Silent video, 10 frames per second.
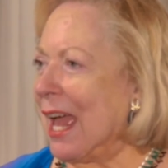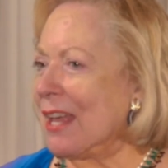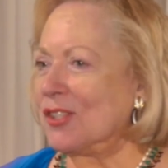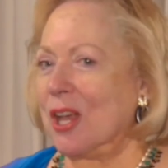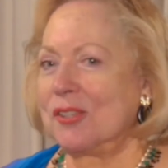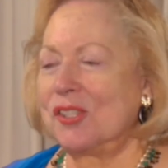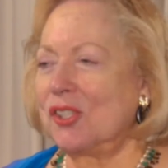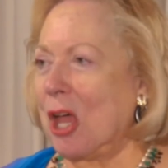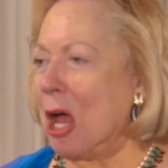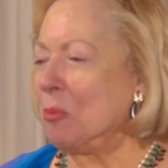as a
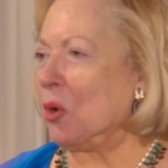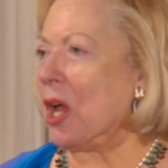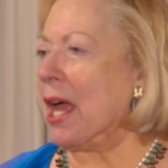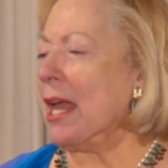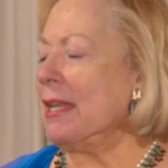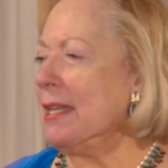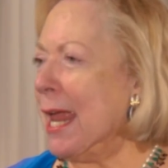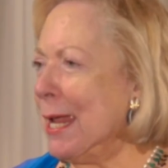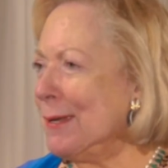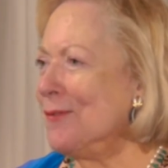Sabra, a
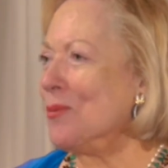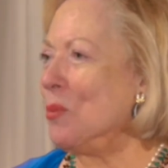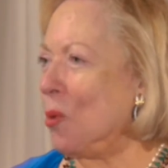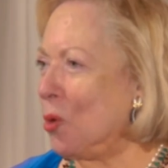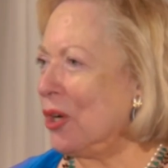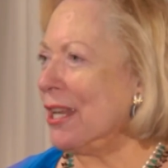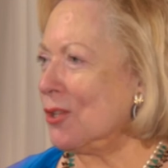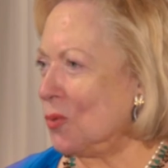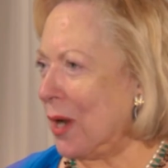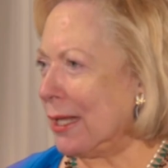native-born
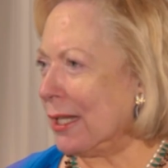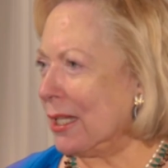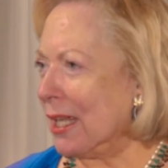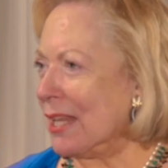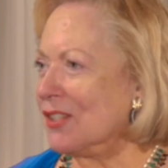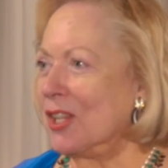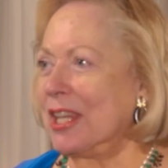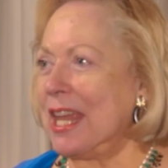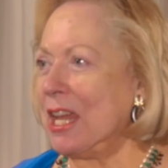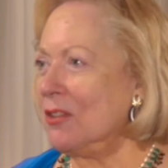Israeli, as the
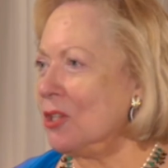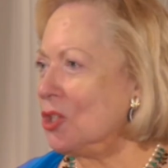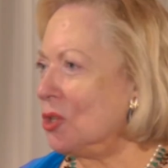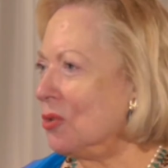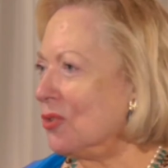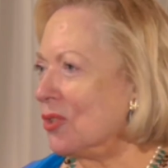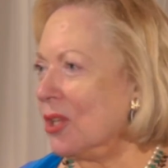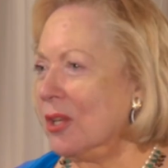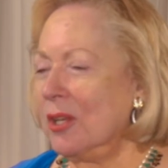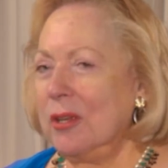King of the Jews,
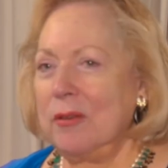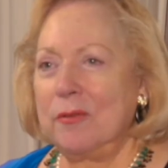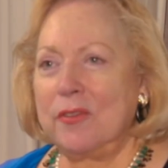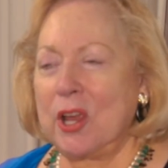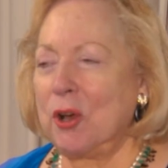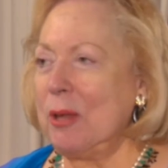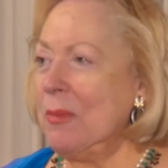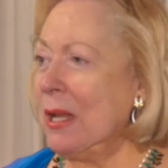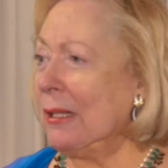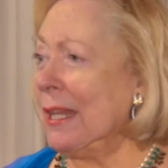very
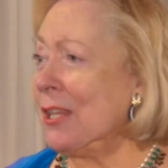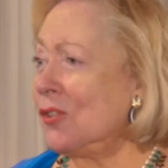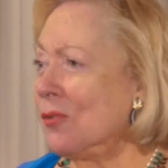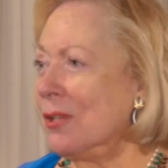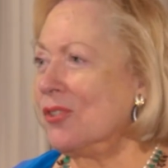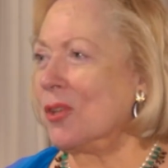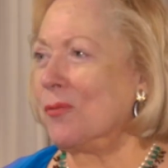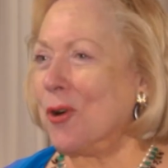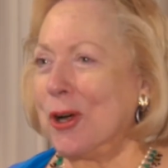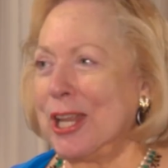Middle Eastern,
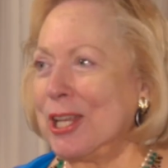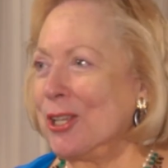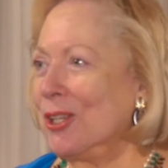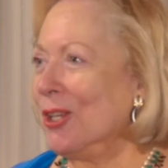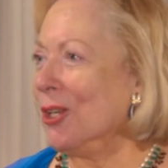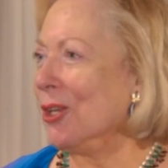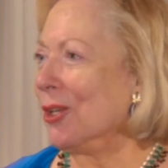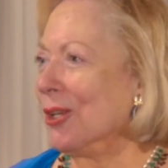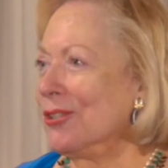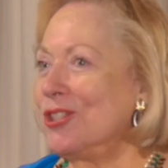Sephardic
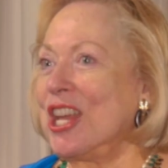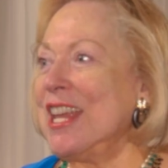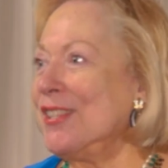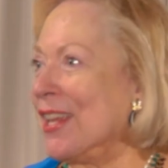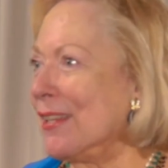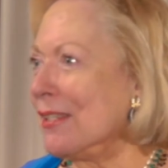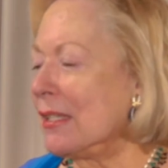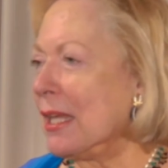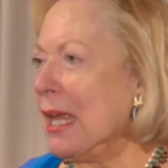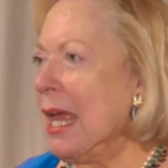
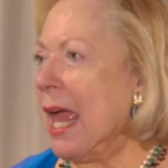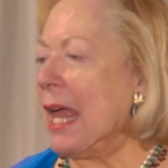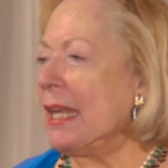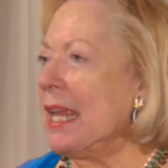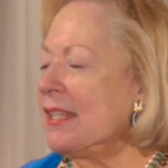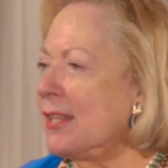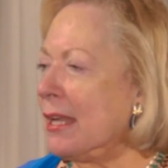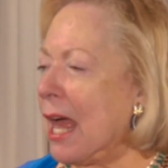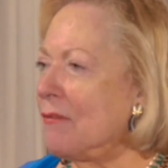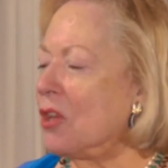Jesus. And he
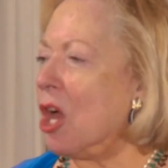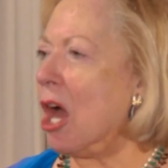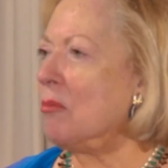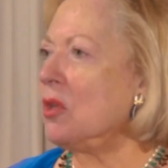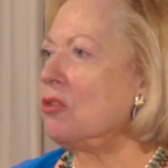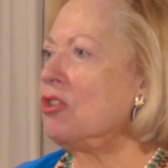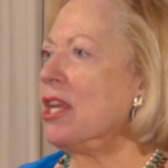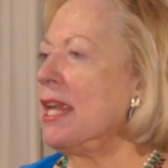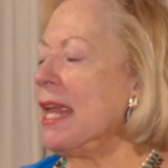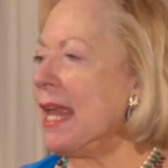said, I've come
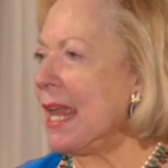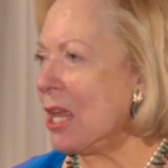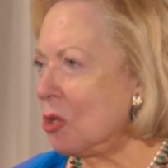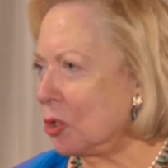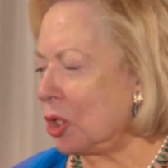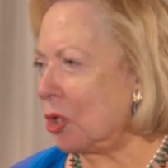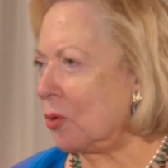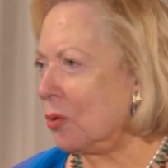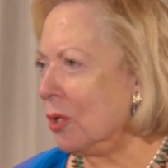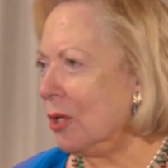to heal
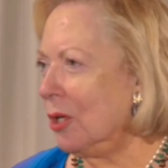you.